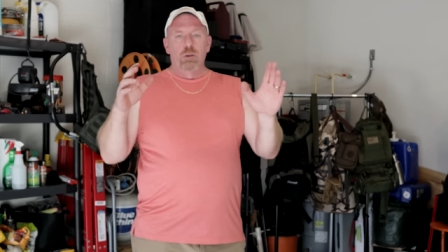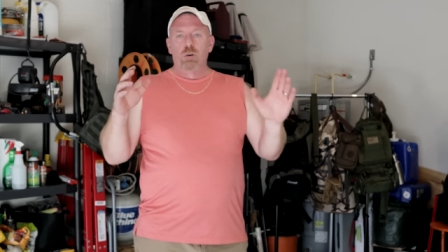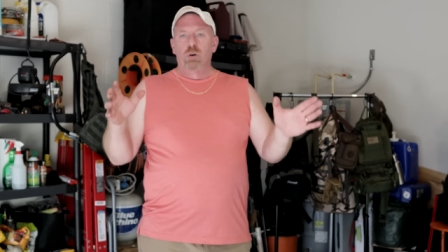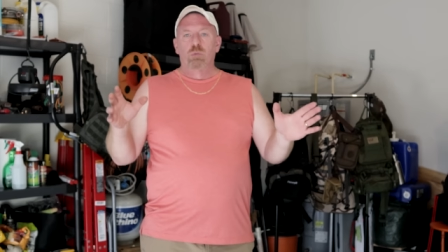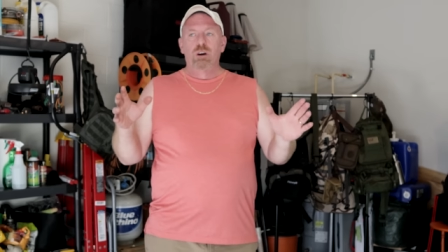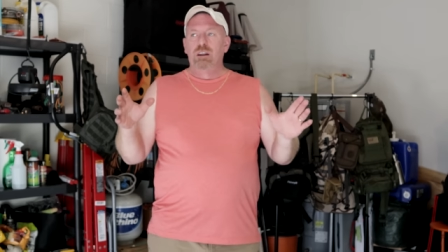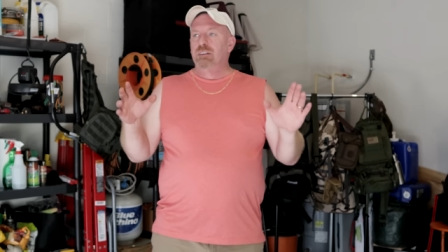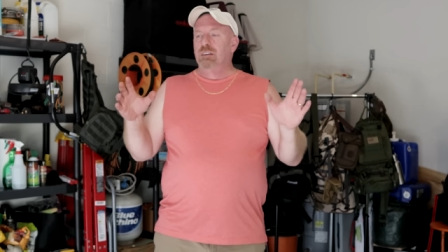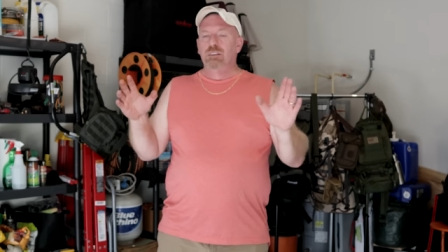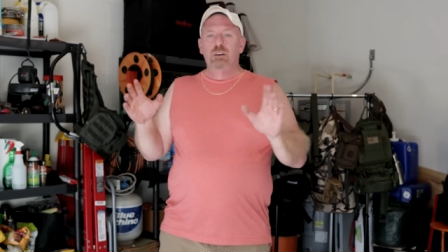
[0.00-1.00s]
you're ready
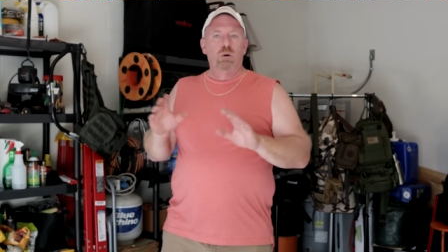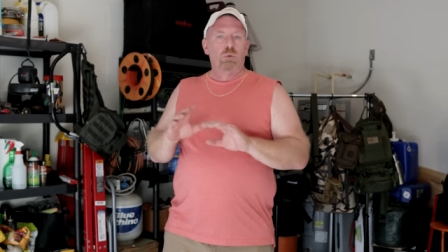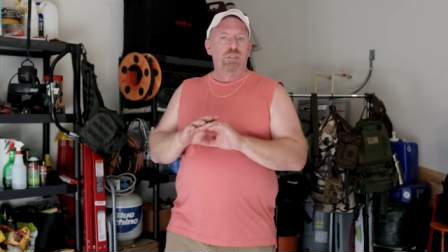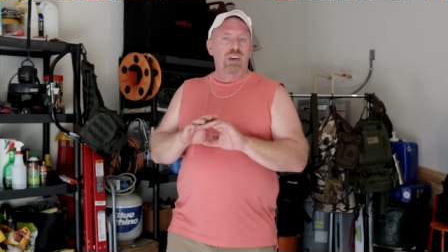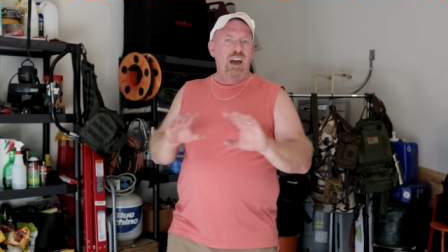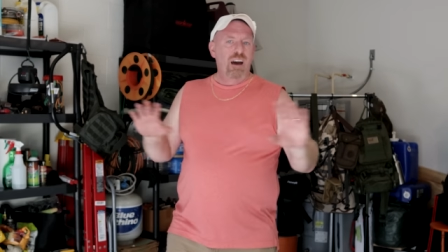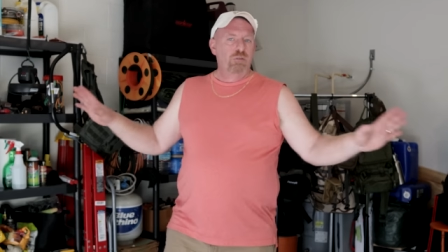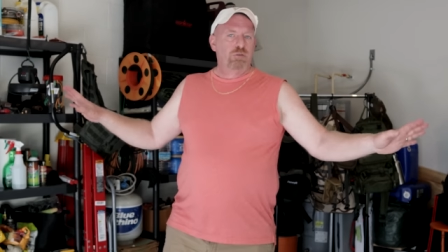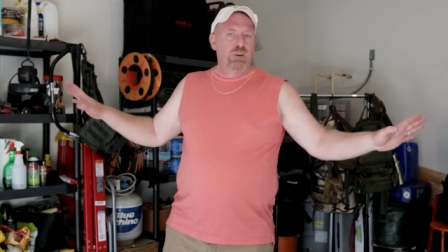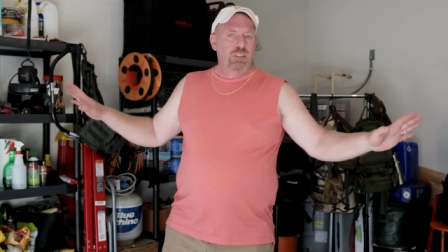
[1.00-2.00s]
to deal with
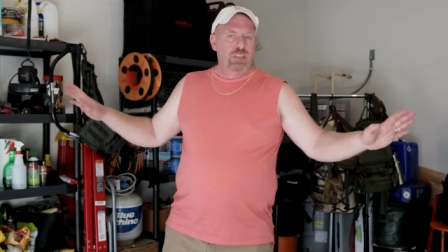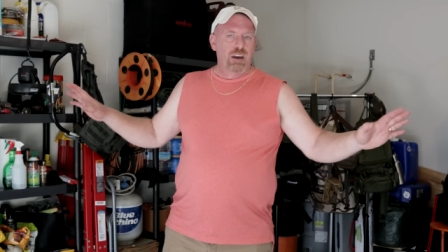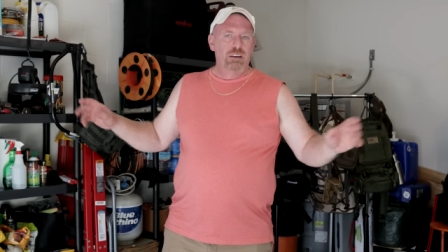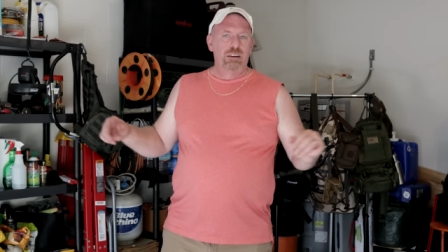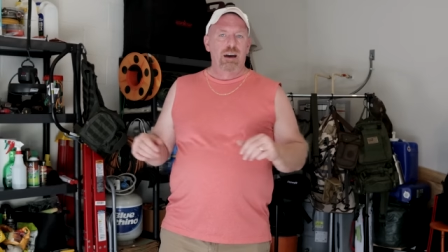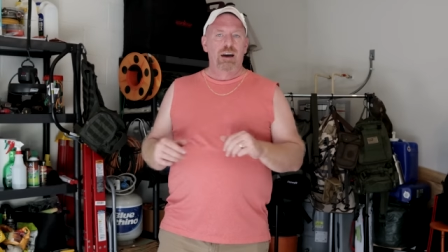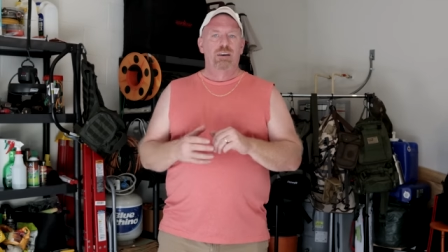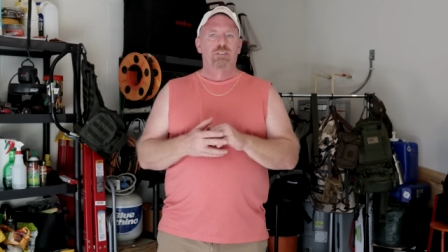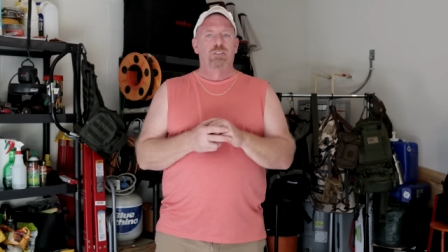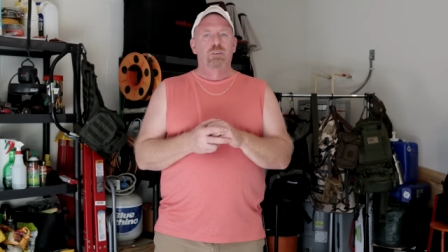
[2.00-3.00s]
everything that
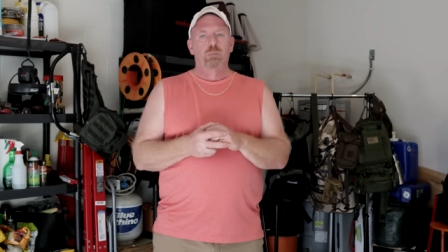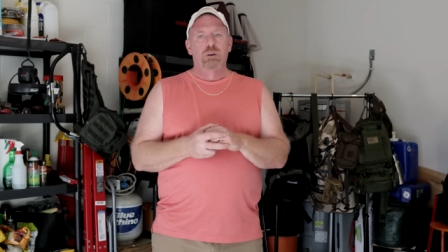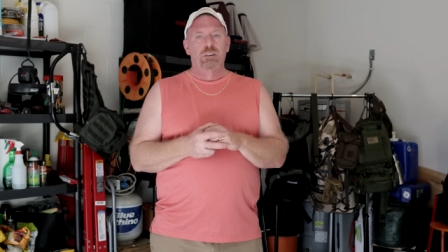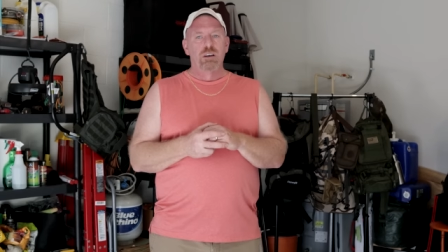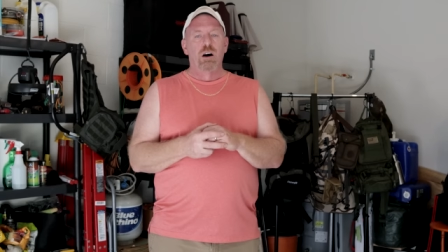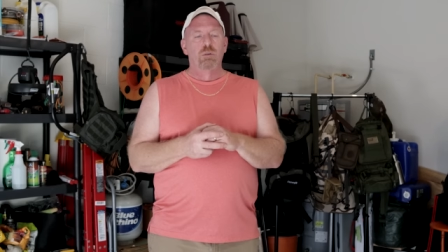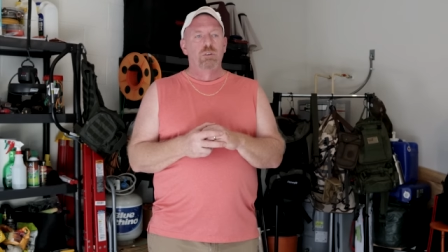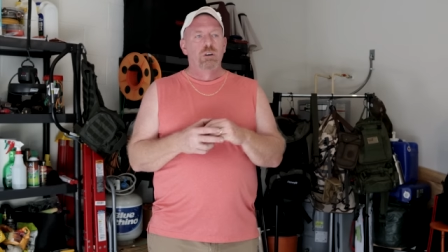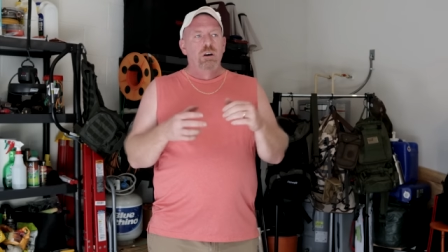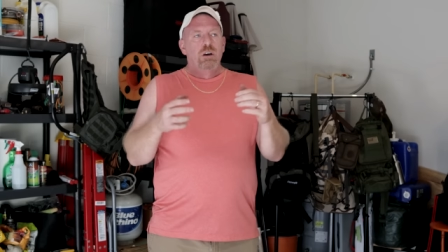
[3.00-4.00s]
has to be
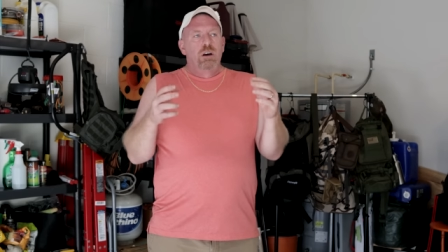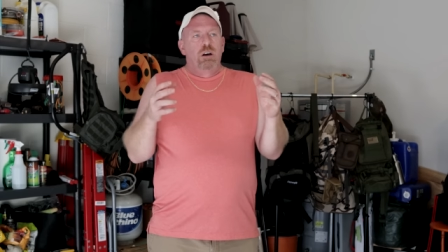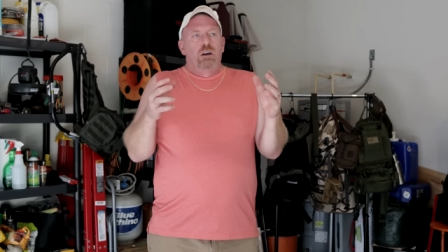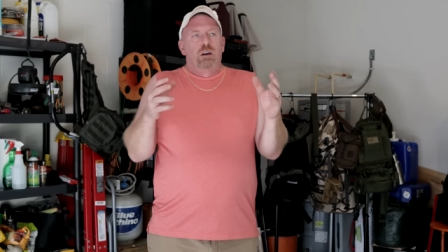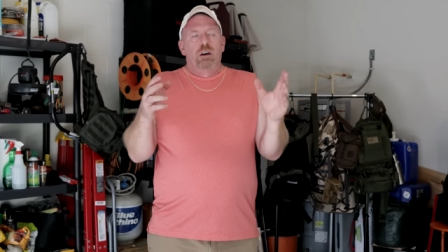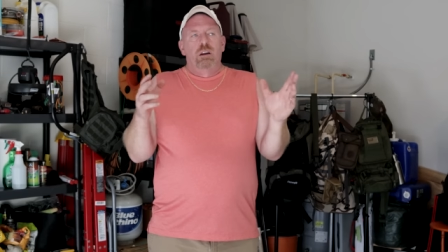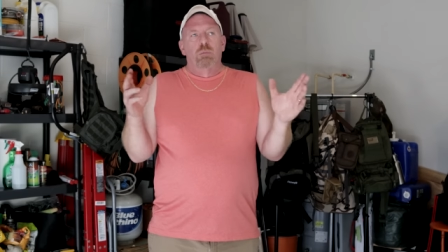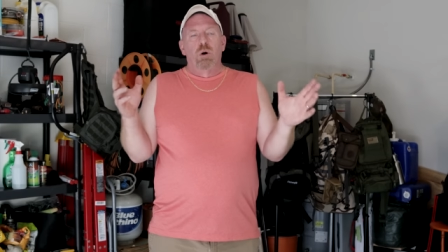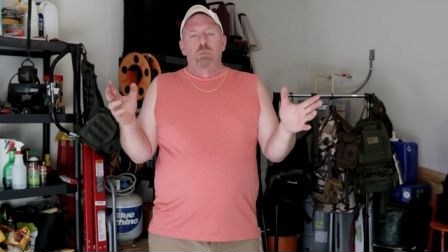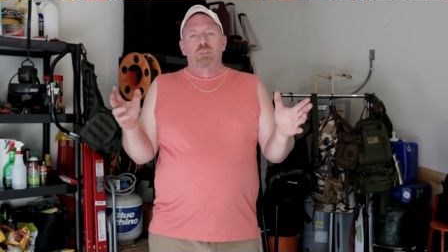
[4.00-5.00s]
done in
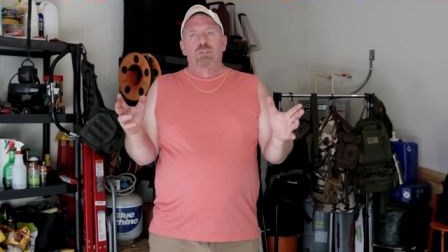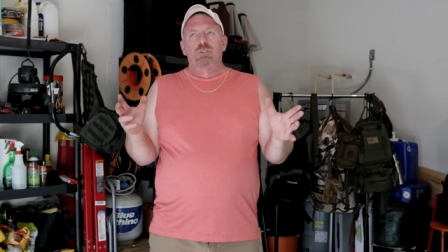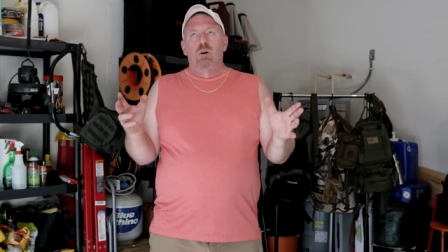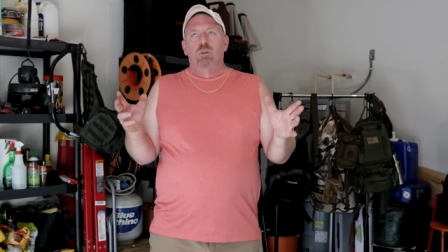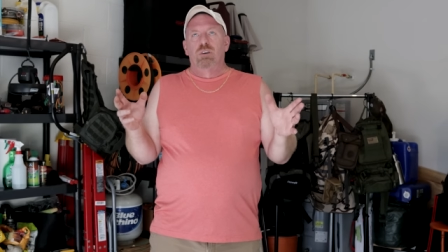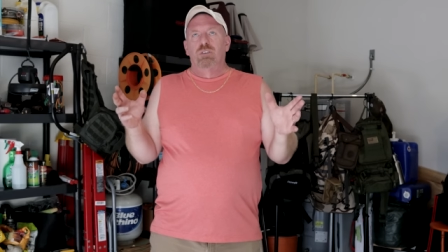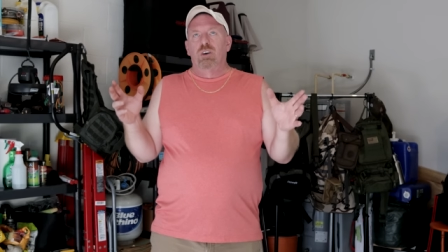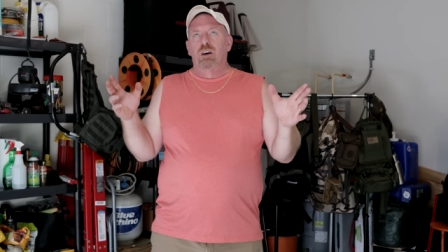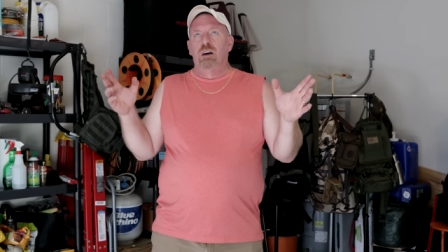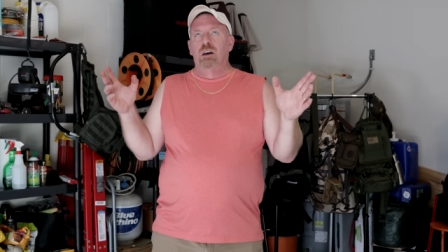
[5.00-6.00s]
a moment's
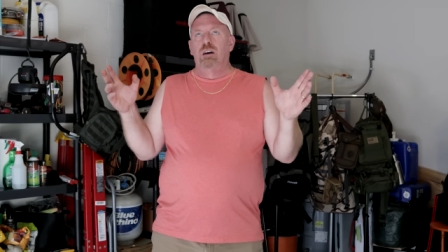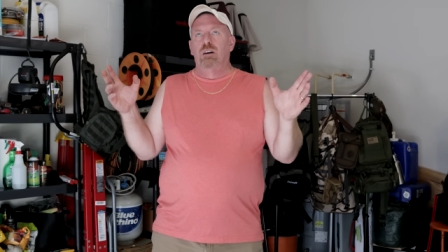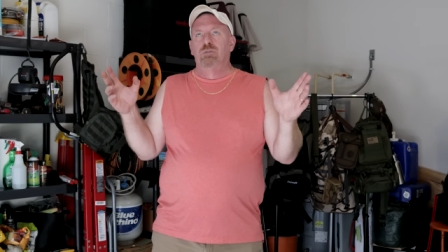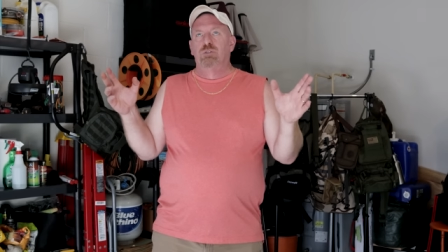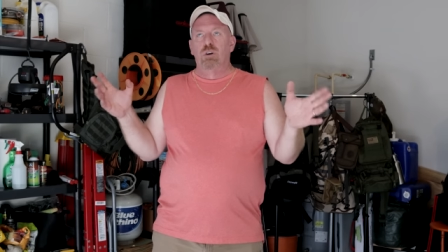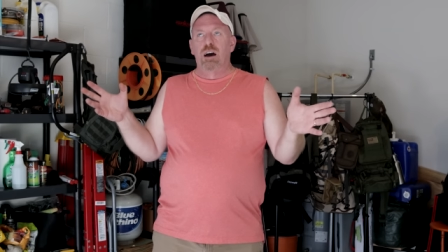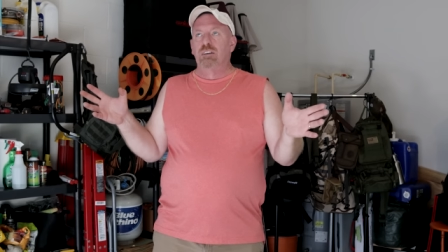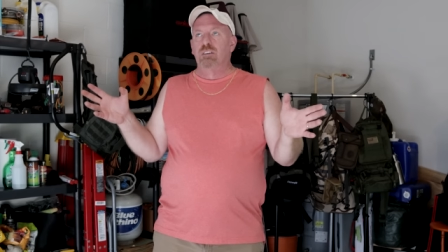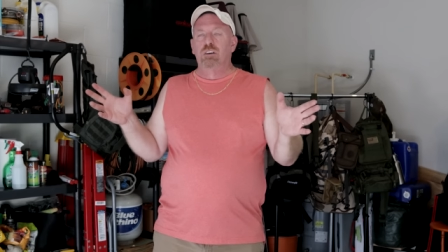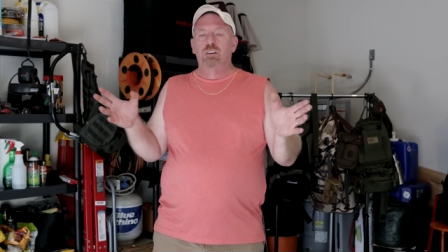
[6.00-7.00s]
notice, if
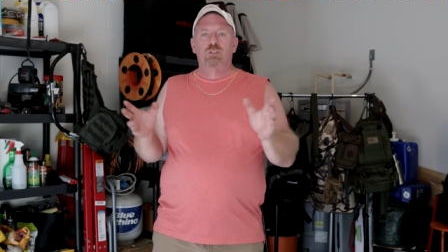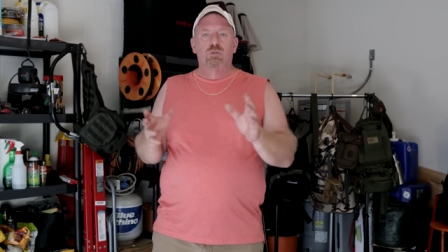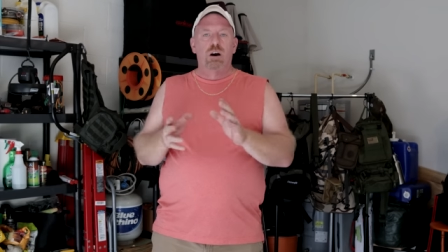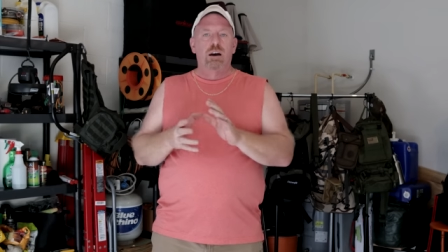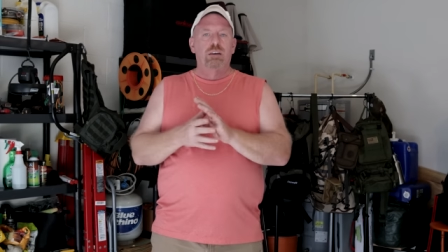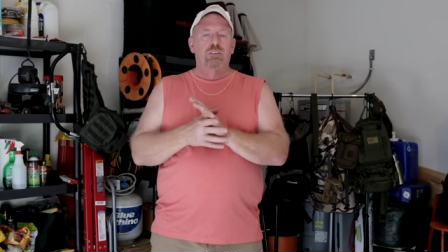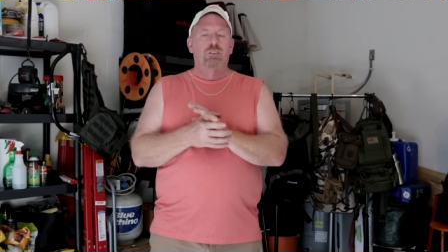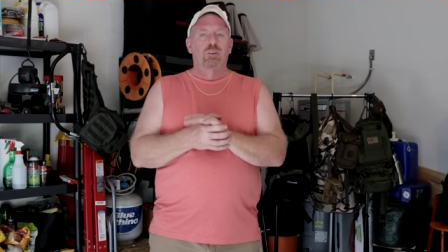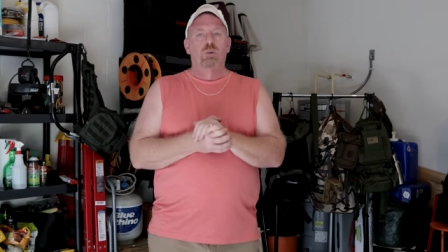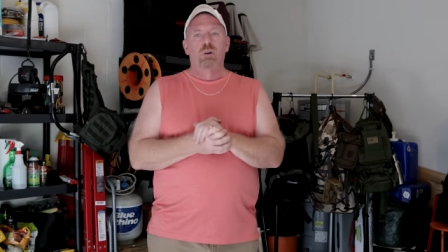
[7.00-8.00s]
tragedy
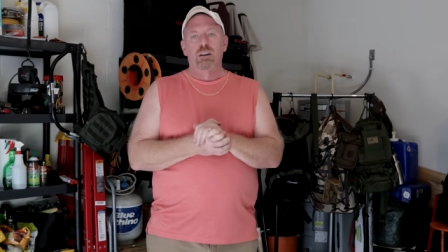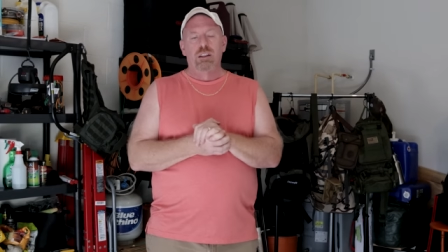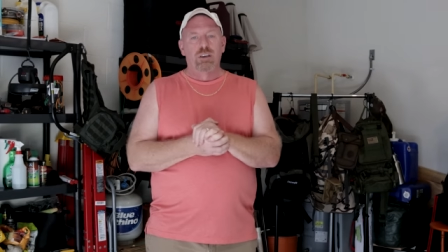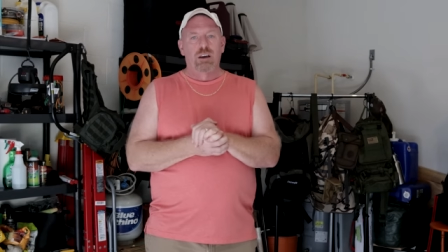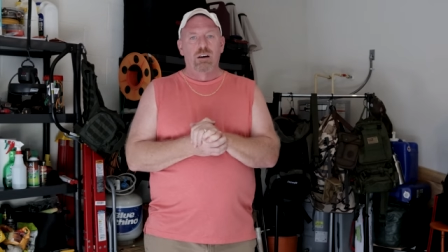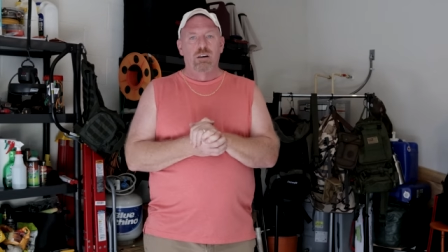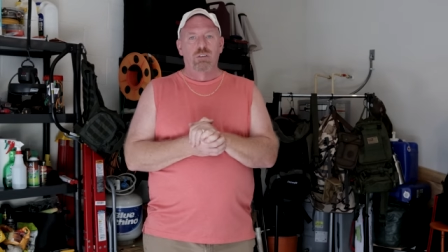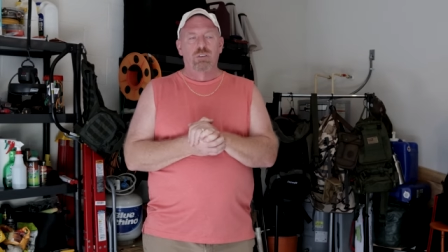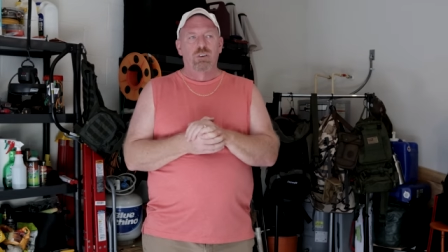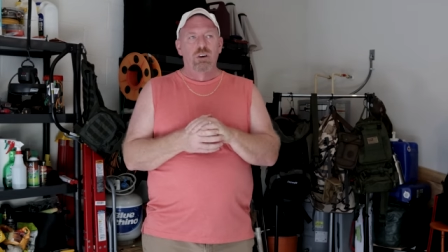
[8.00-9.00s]
strikes or anything
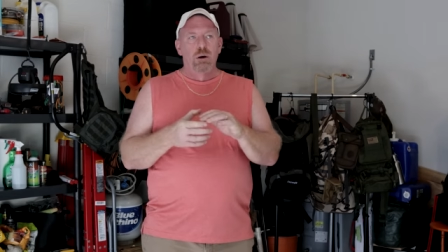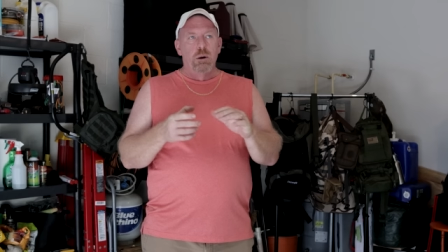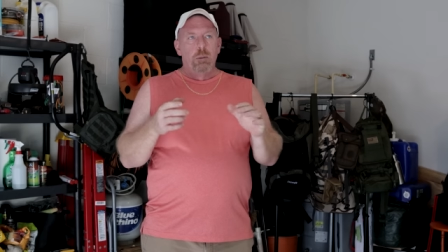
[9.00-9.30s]
else,